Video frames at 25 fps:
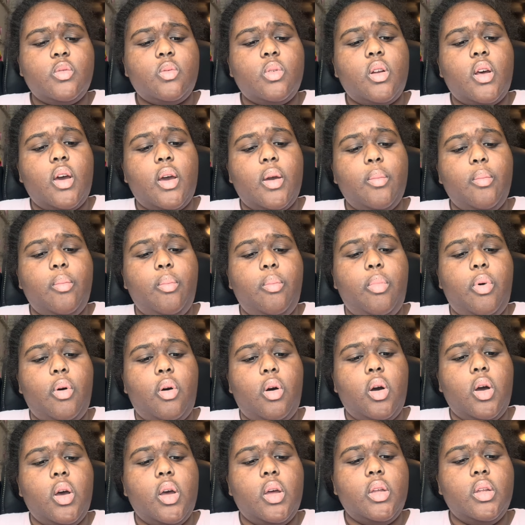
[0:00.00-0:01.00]
one I
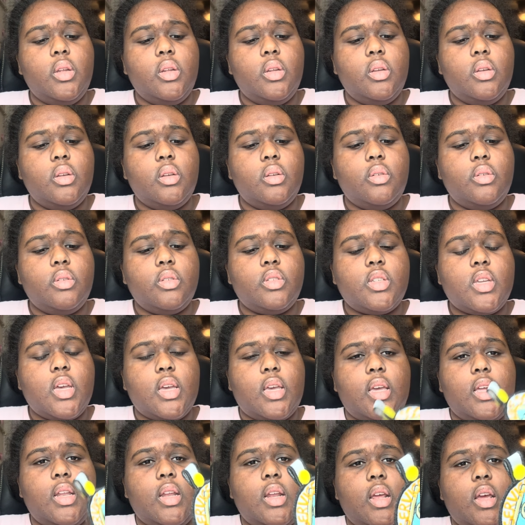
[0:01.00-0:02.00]
bought
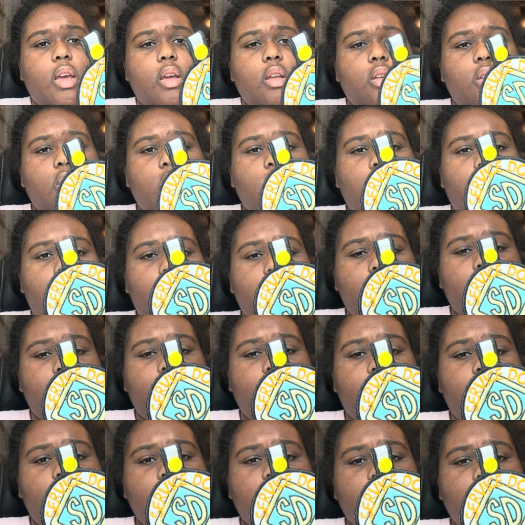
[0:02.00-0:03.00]
secondhand off of
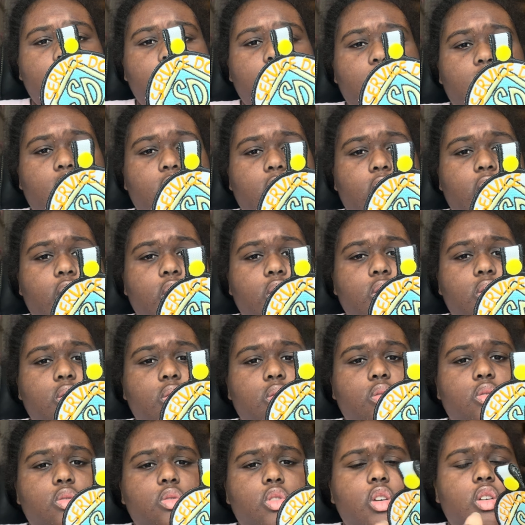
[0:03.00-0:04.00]
Facebook like
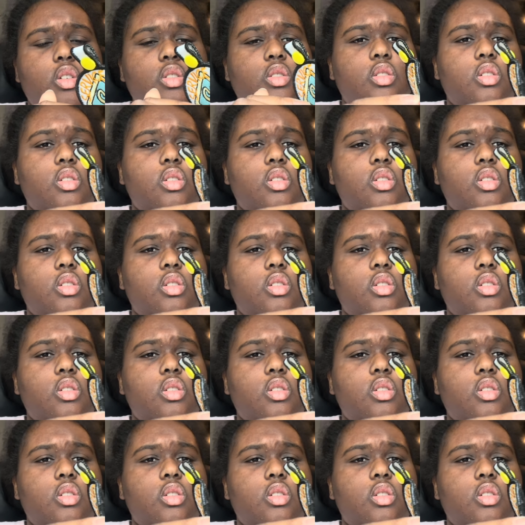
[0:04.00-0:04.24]
2 years